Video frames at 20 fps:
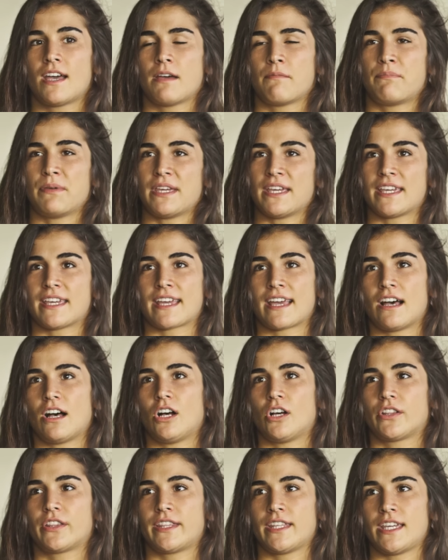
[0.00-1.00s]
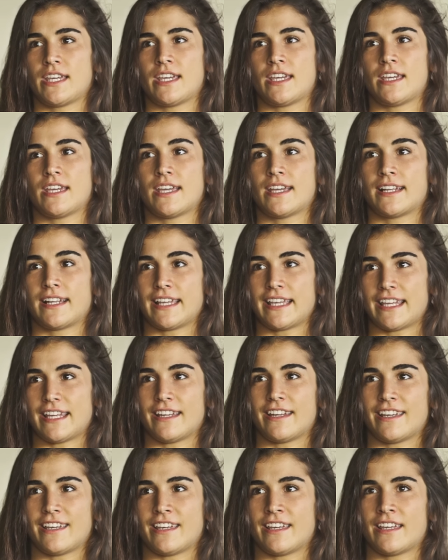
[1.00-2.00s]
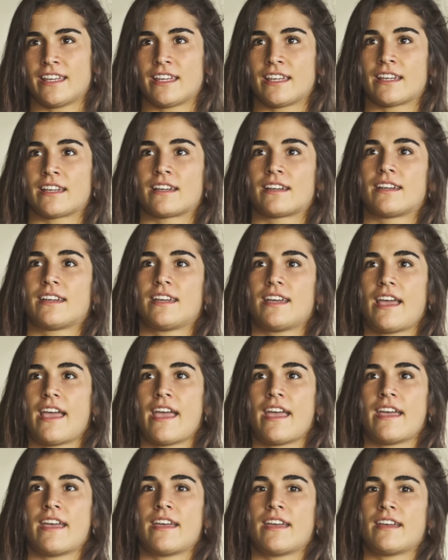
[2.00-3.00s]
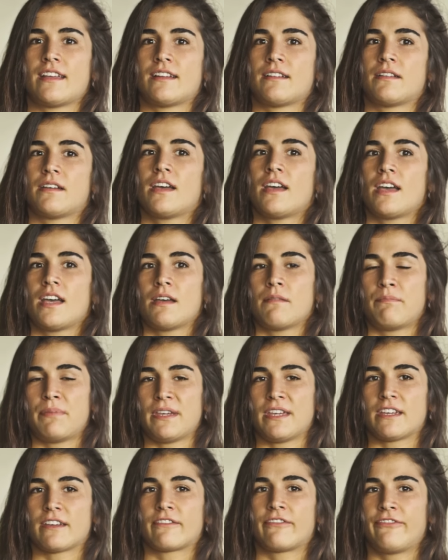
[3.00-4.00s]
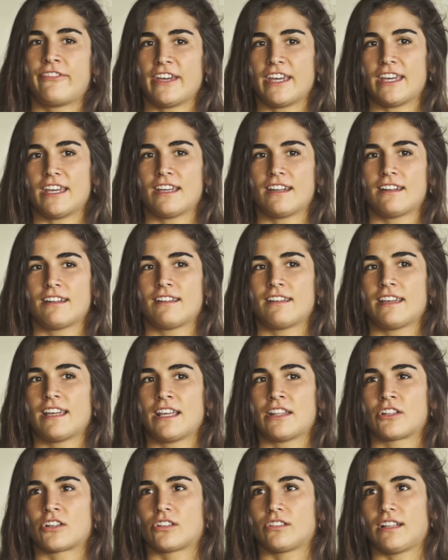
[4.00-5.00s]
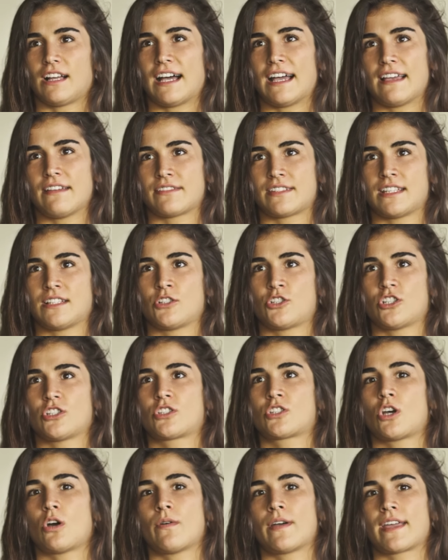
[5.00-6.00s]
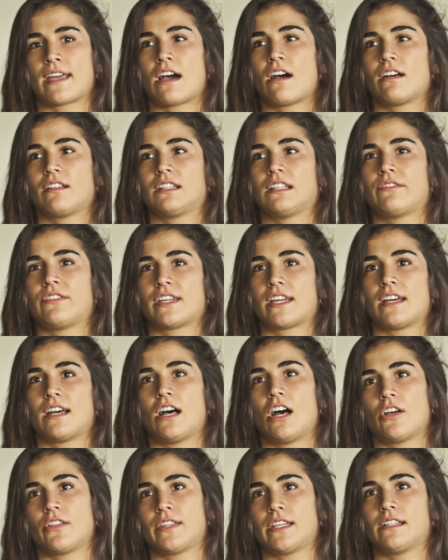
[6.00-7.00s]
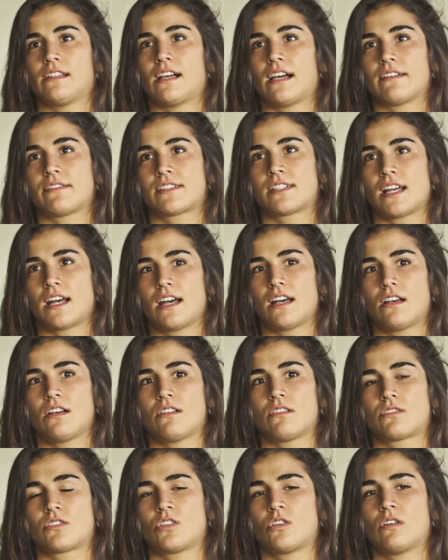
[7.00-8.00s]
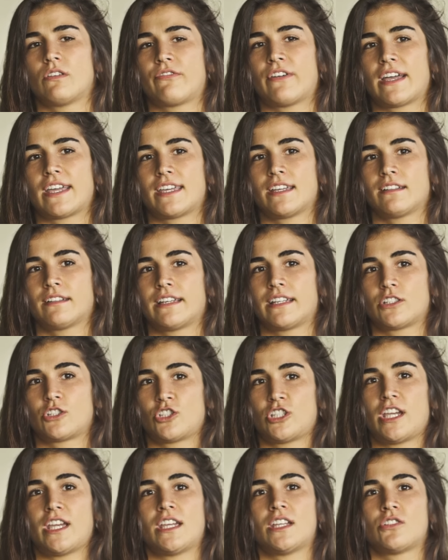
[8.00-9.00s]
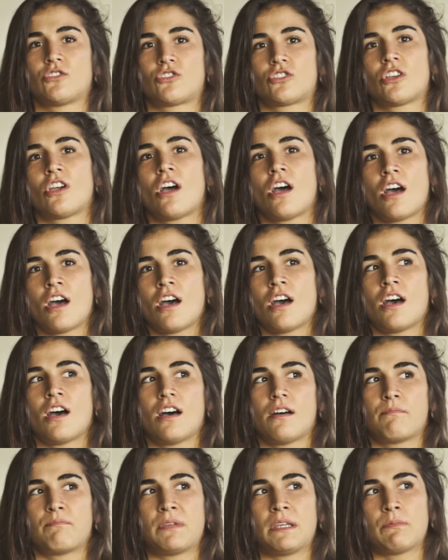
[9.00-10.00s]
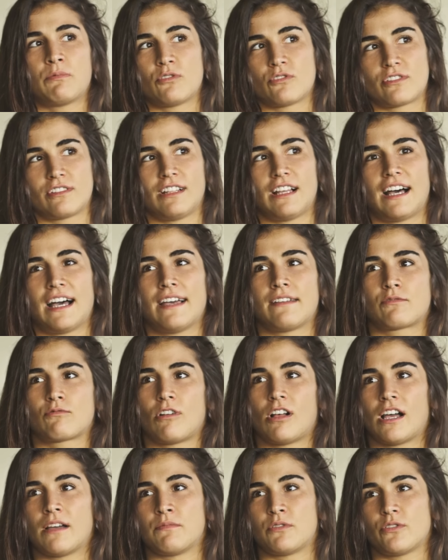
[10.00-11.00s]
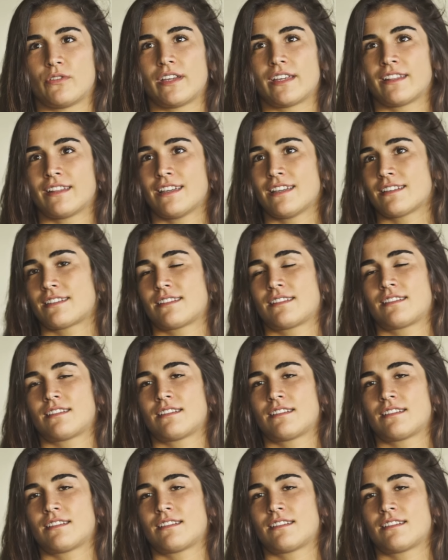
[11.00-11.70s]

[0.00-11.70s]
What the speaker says: being healthy and eating and being fit in their lives and just going out and living a healthy lifestyle. So if I can like change people's lives while I'm doing this,